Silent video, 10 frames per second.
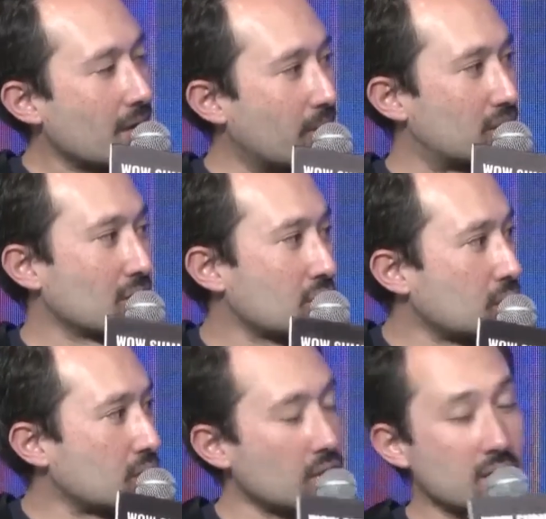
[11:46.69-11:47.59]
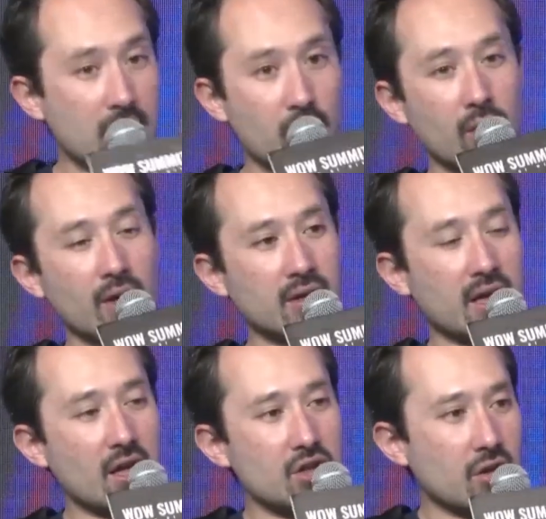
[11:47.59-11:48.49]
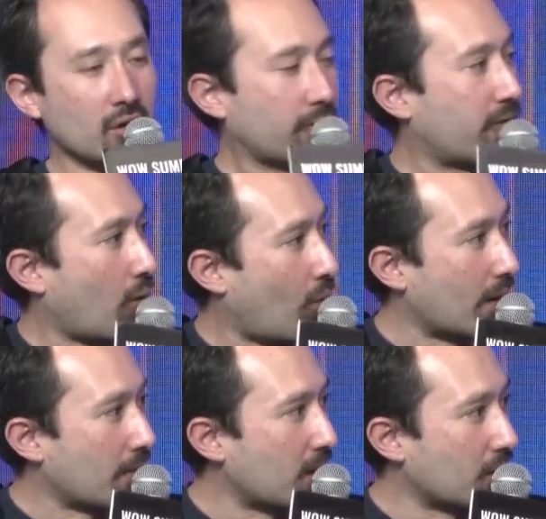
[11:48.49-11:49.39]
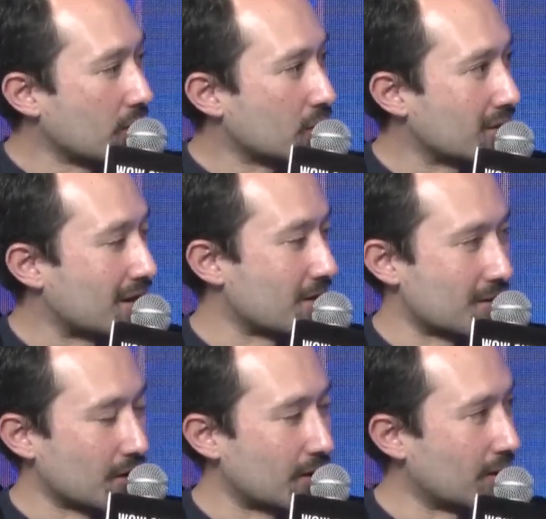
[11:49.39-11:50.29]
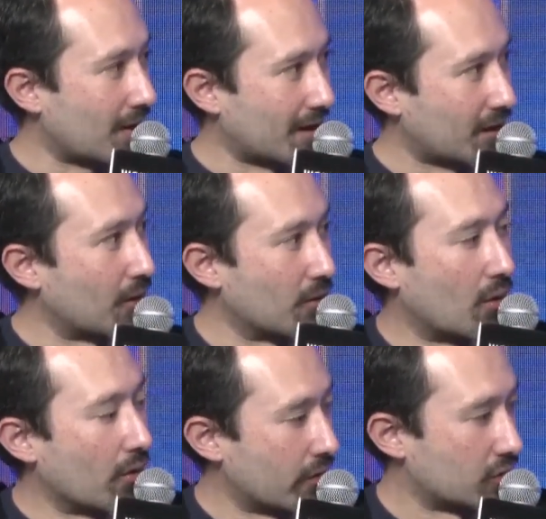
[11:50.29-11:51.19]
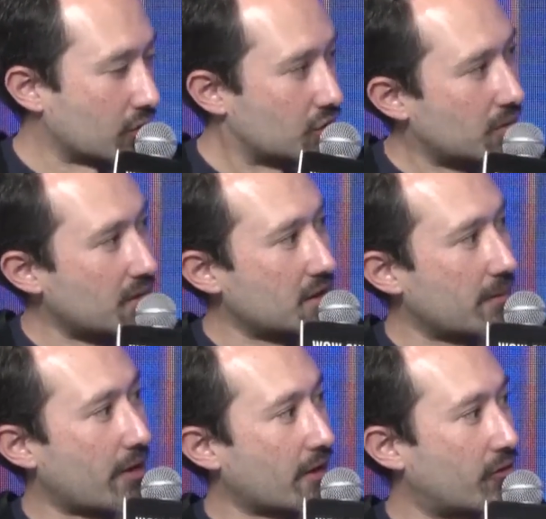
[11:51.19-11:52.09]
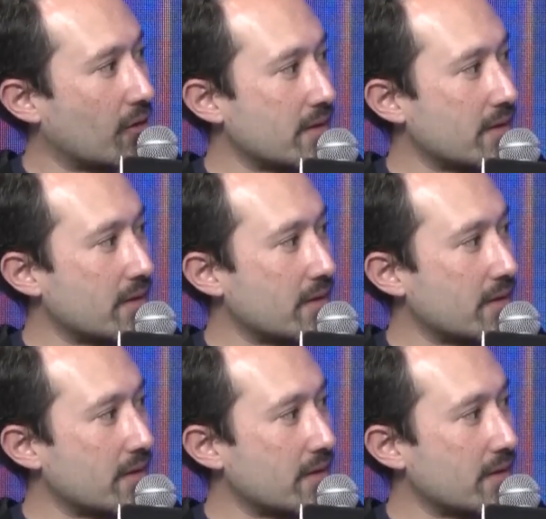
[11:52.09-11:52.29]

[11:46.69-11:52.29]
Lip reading: but those users, they will engage not for 1 minute or 10 seconds like on other social media platforms.